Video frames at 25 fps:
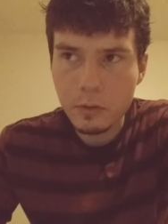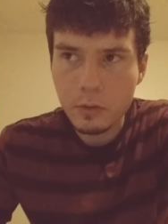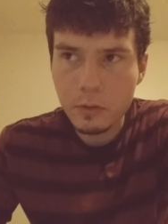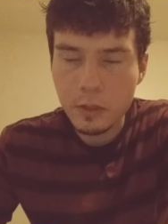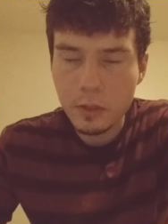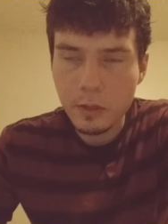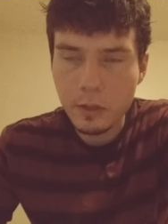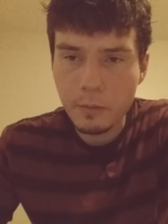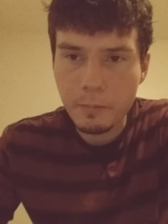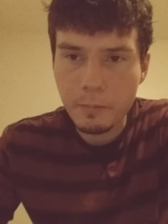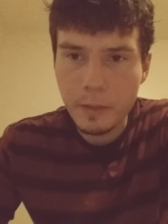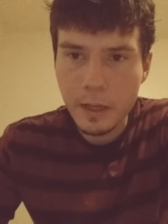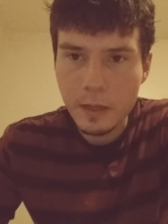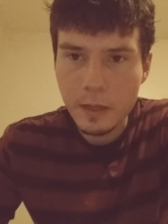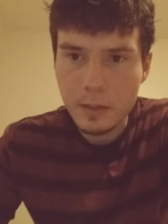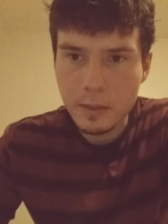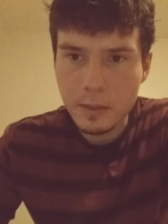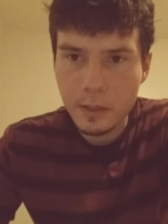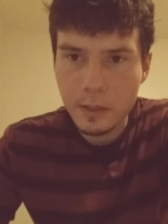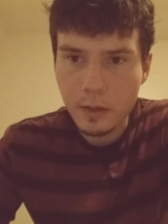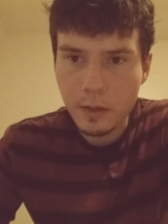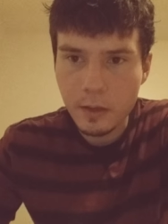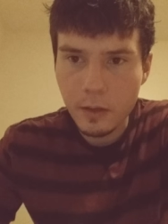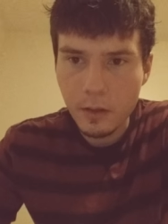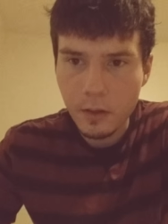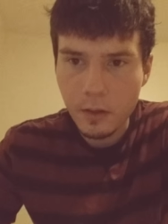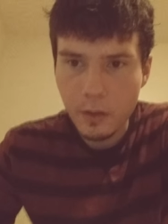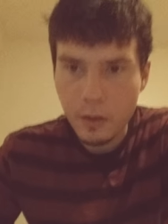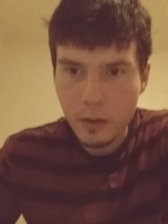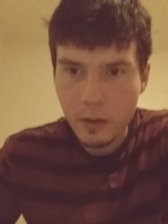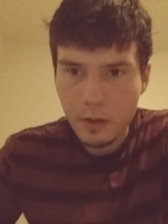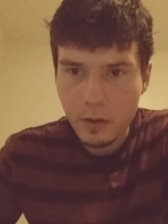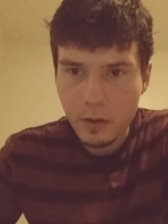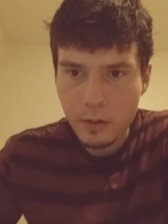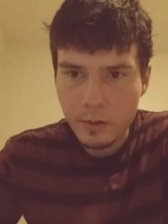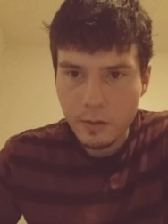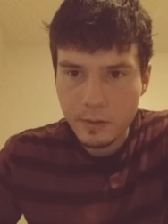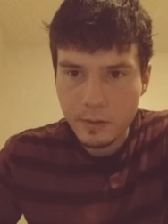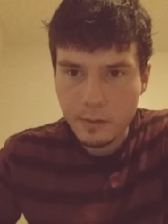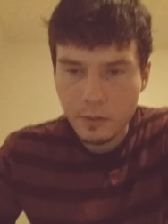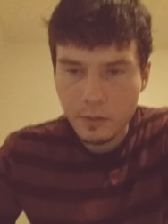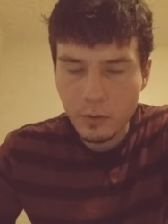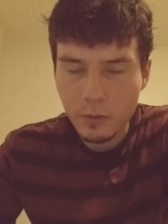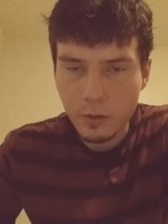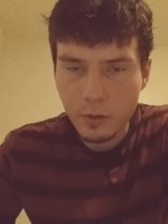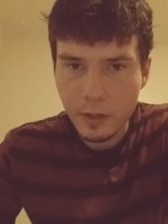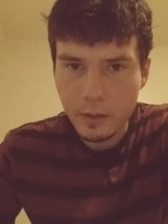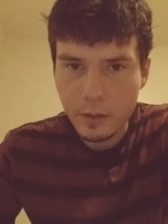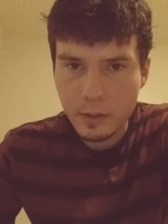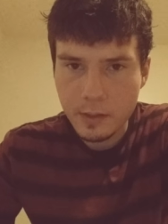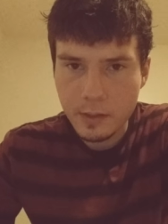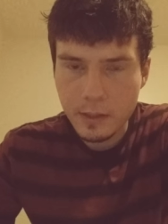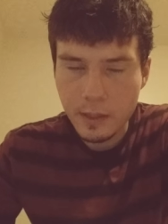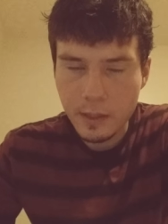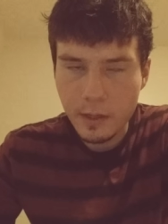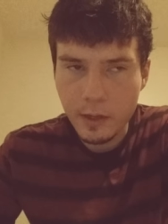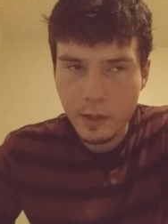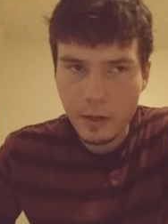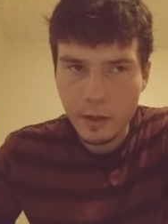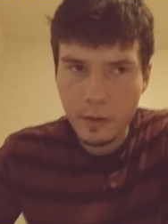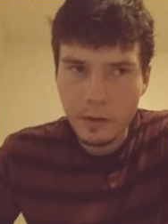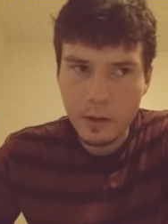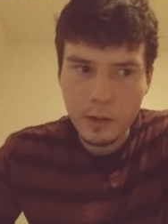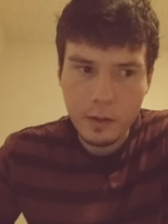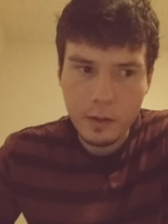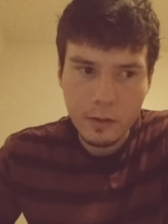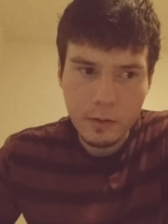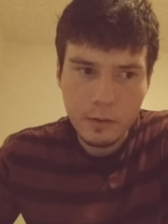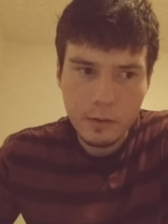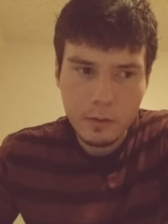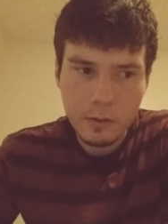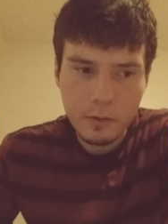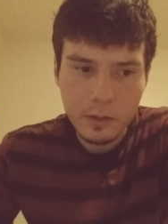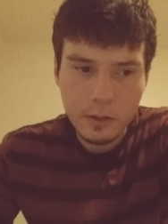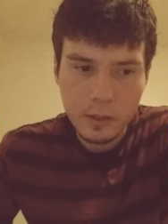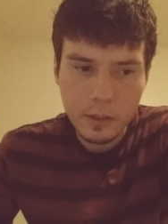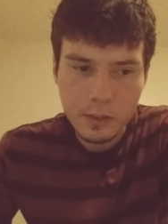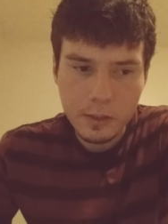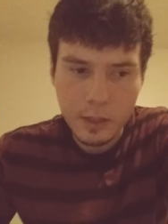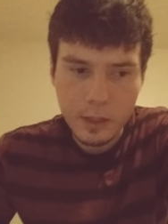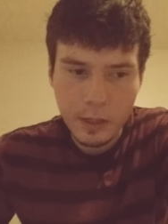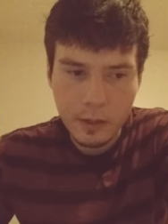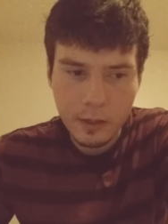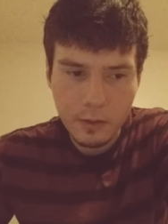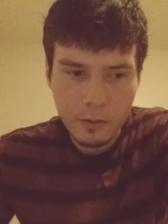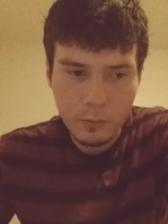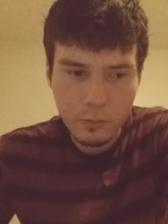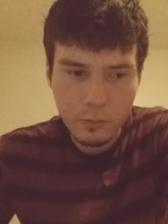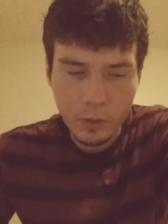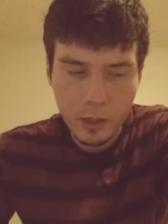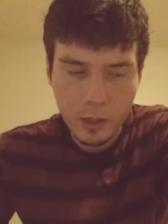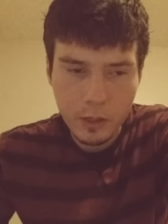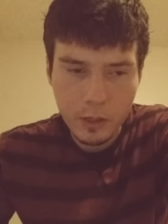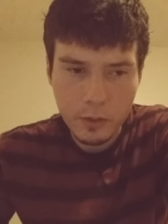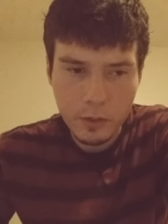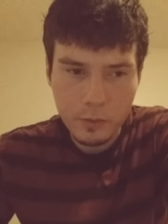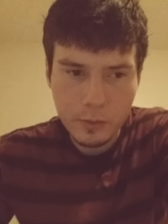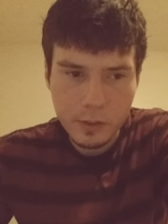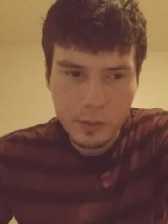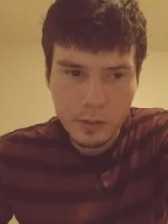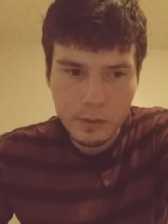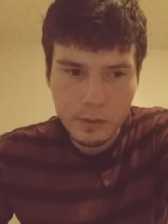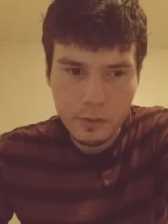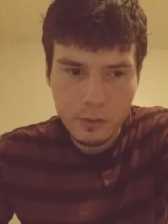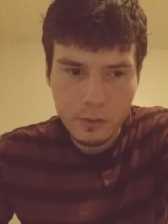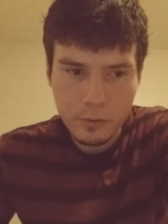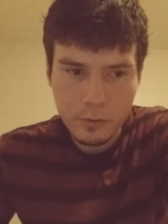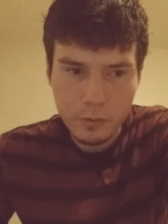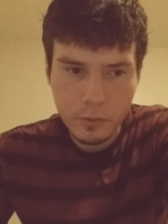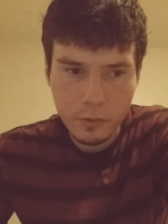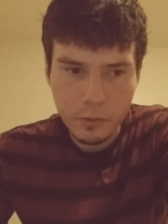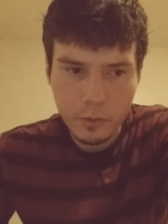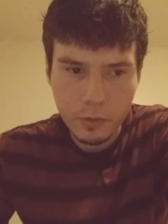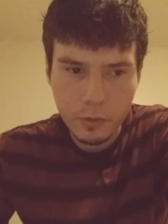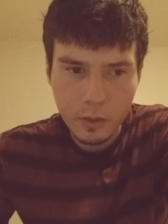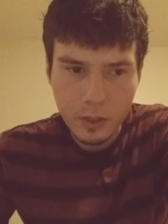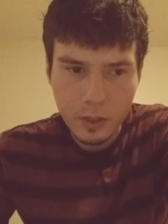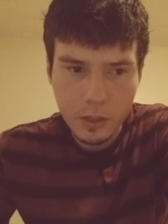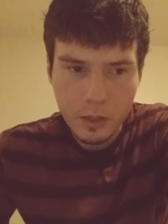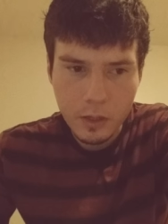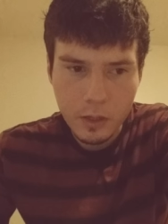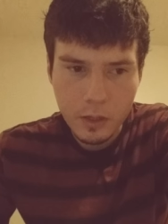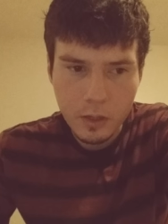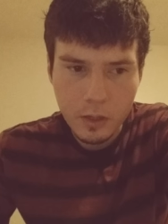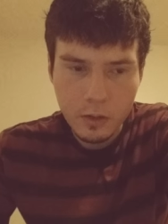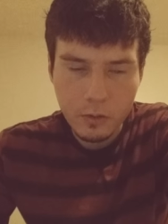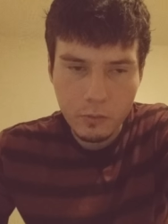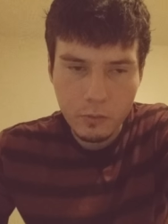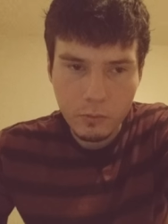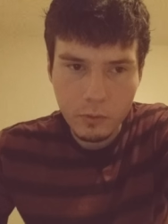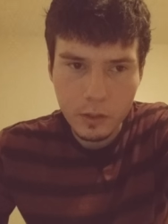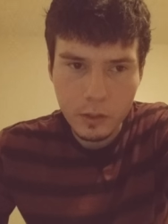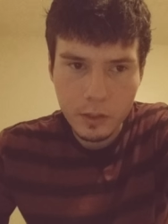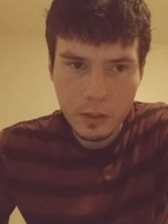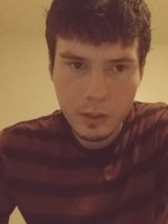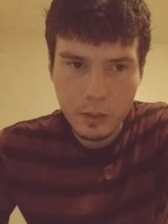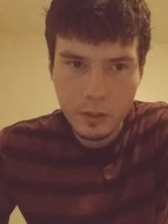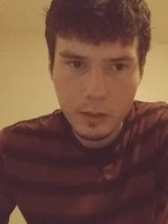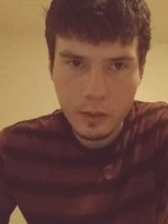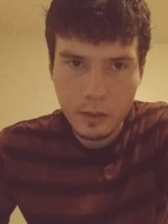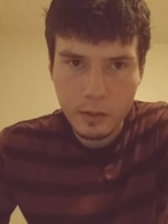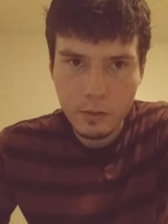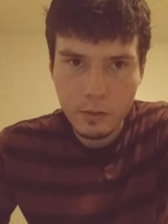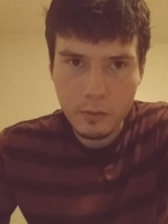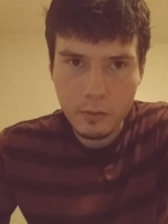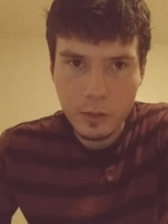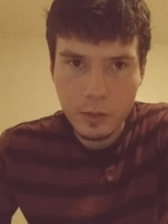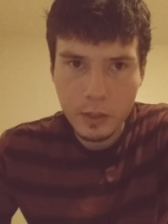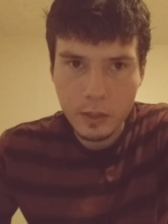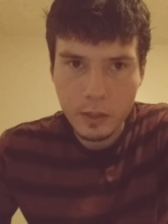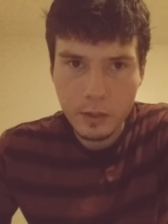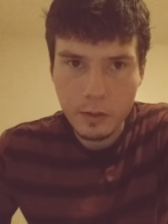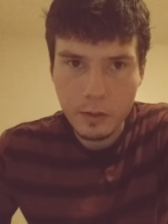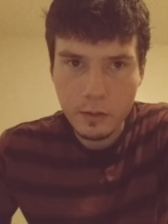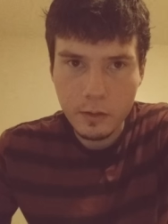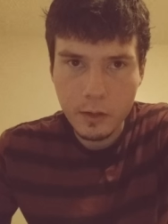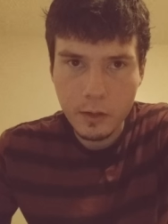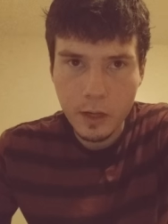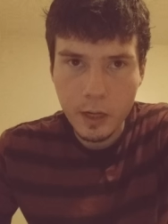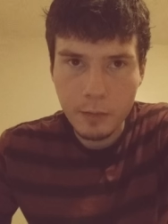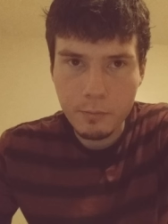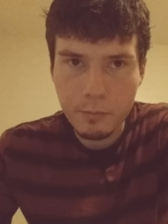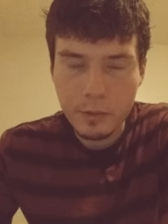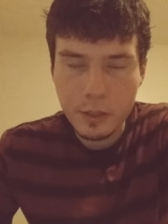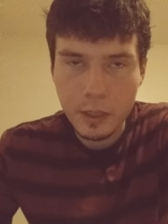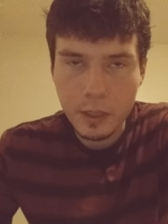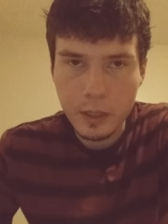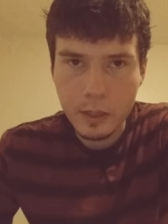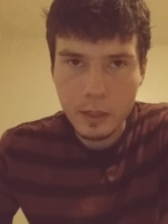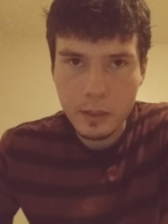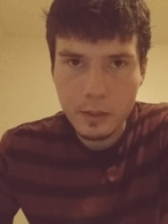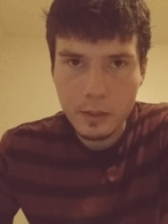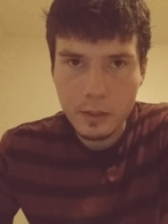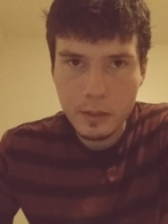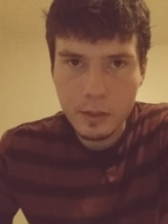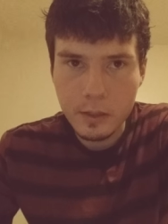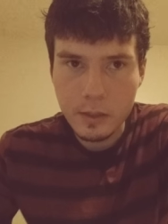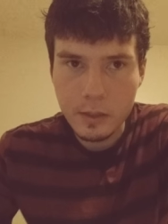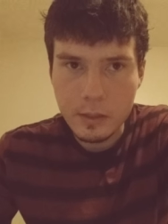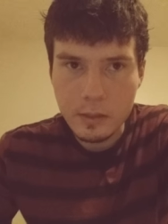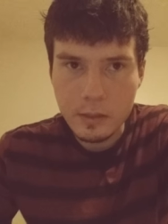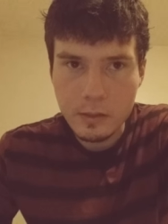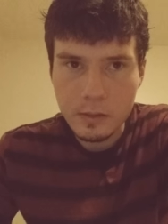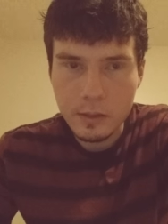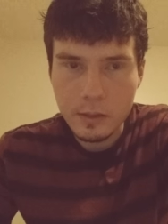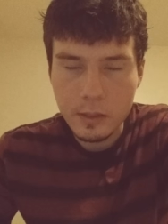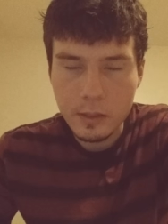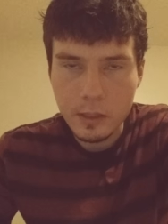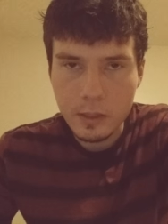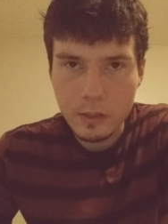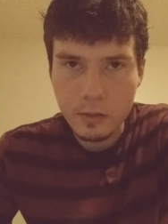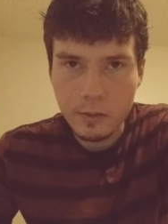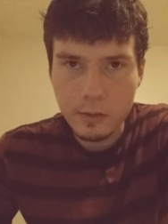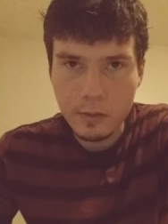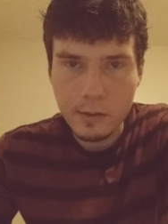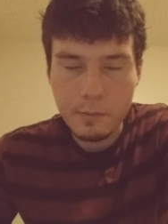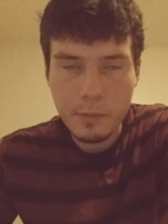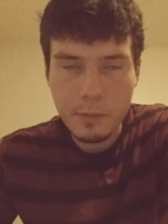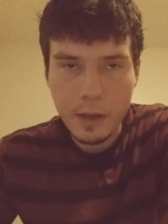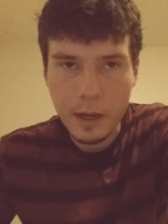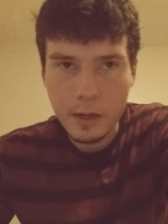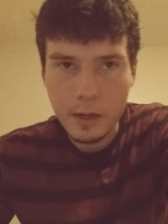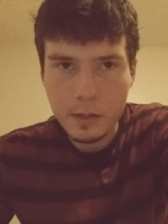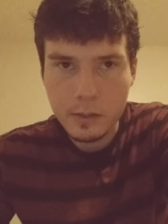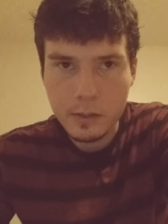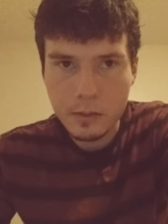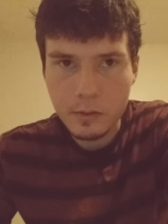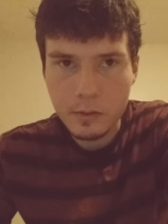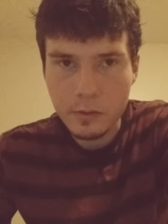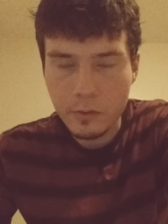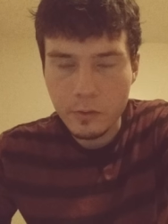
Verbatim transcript: to the basic so I was thinking uh, I was like what goes through what what object is easily passed